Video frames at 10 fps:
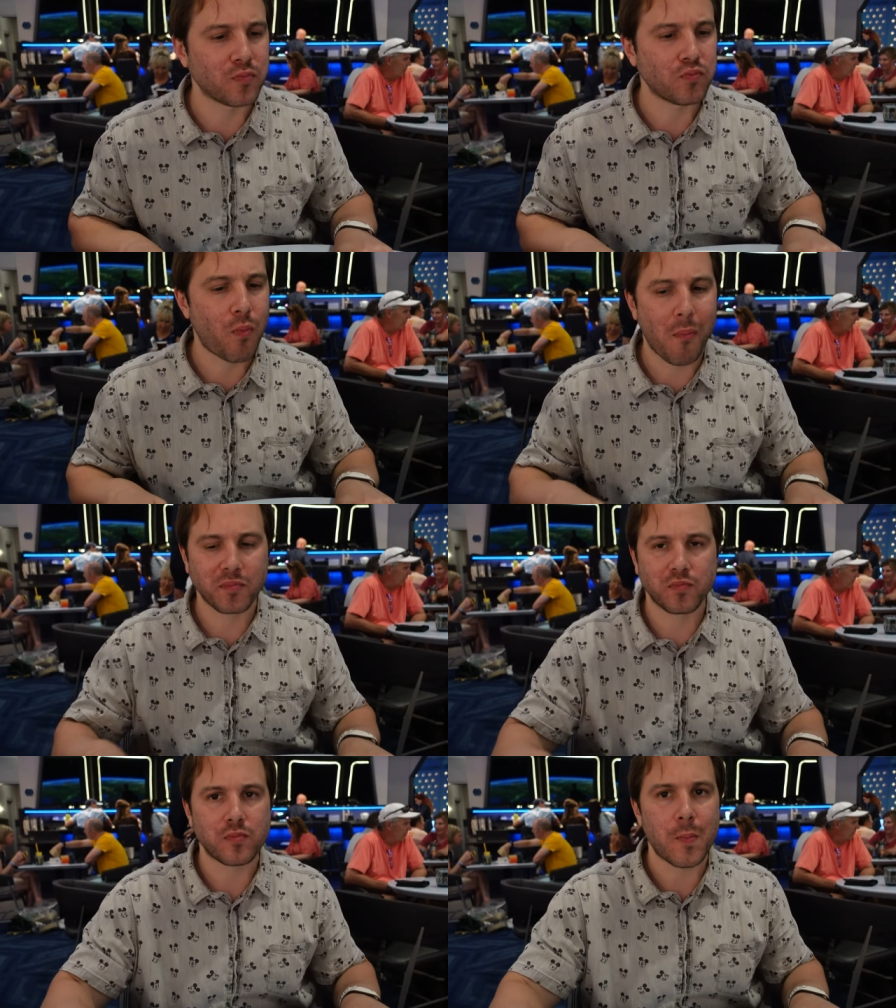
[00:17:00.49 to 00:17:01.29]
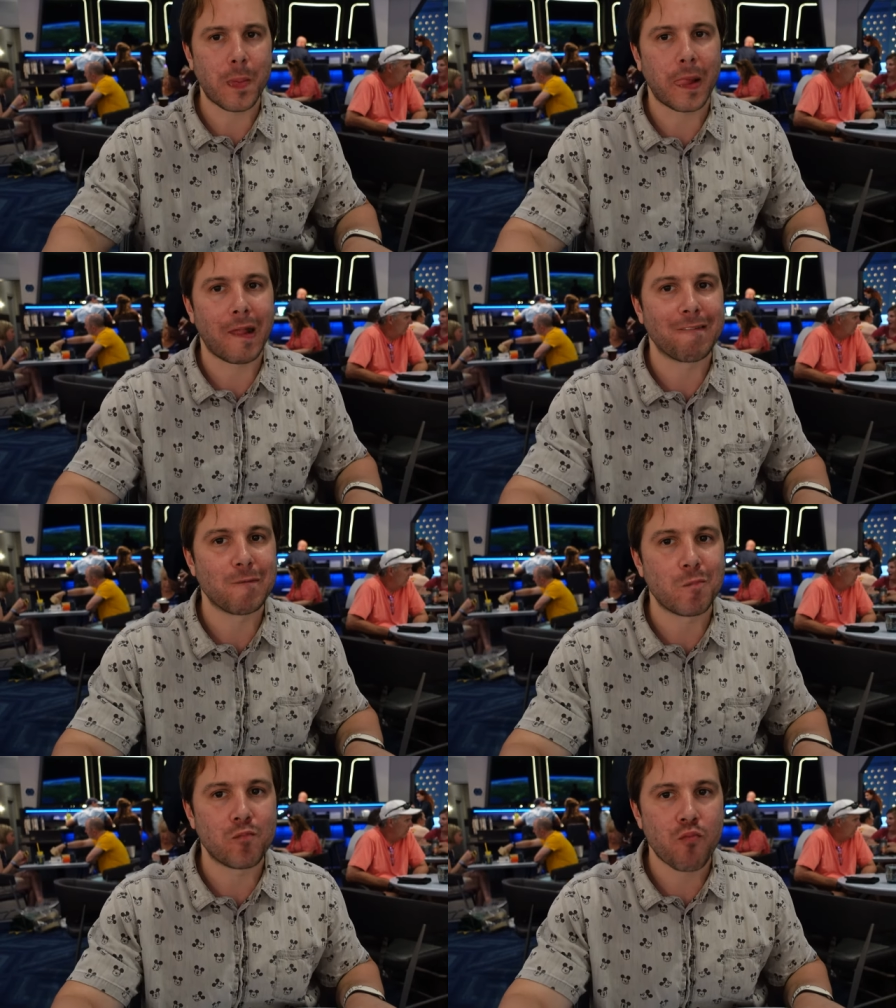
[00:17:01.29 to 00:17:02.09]
And it cooks for, I think,
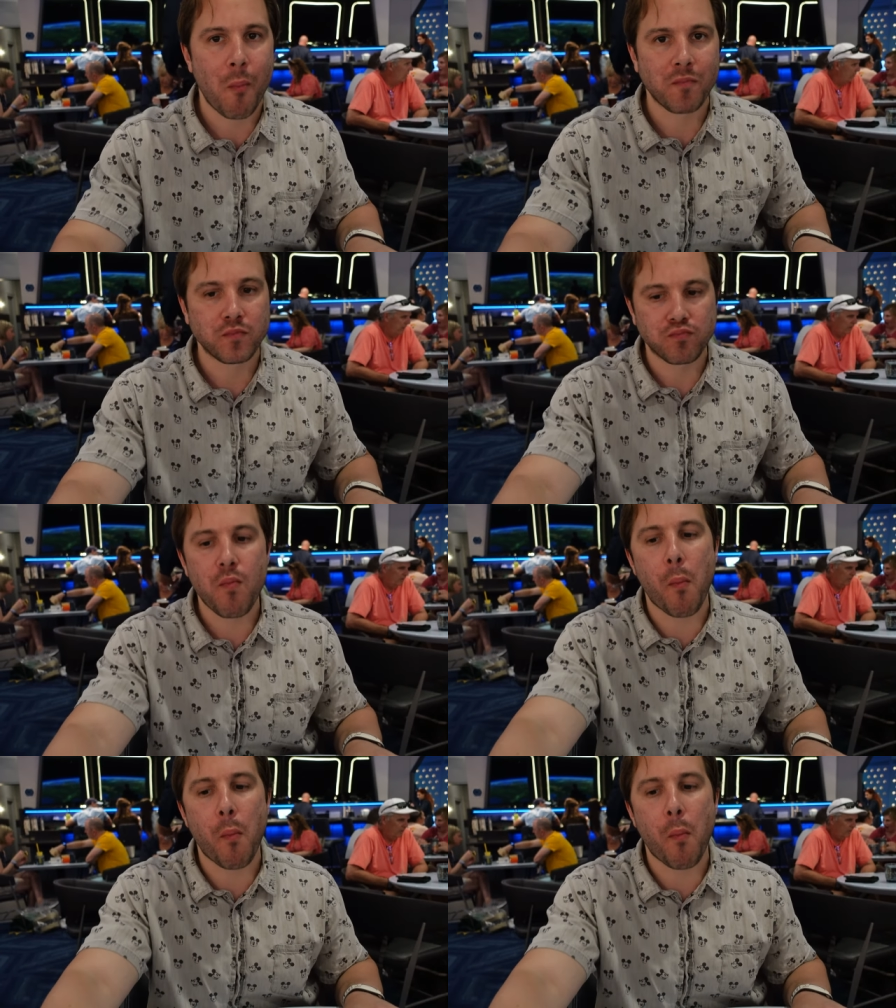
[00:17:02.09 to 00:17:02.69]
16 hours?